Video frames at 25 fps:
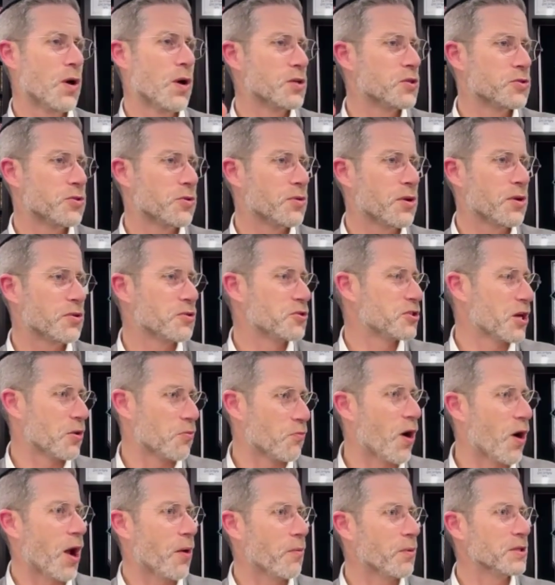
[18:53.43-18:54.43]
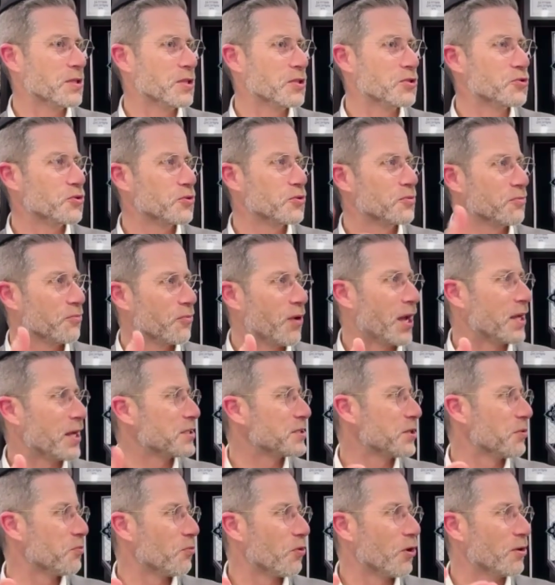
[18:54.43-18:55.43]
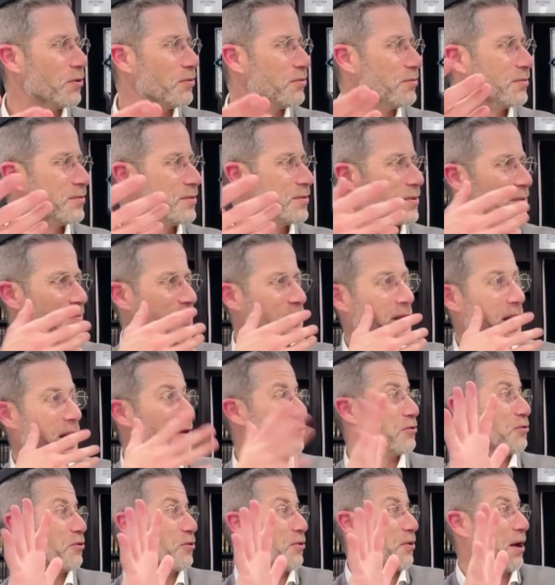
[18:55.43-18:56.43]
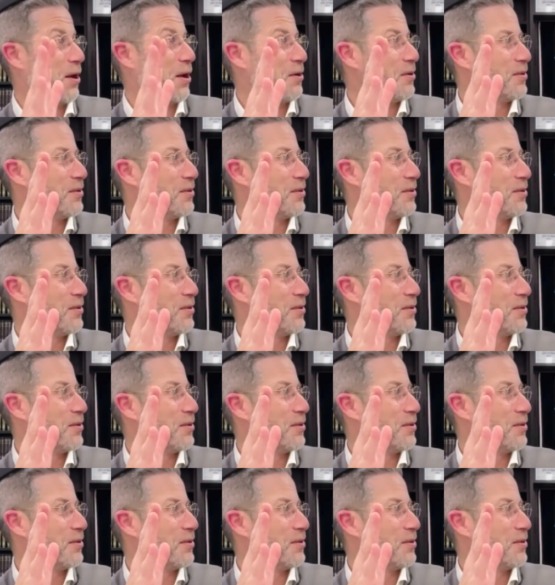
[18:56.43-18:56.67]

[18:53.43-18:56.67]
I just don't understand why we did two. Why isn't it one? I don't know.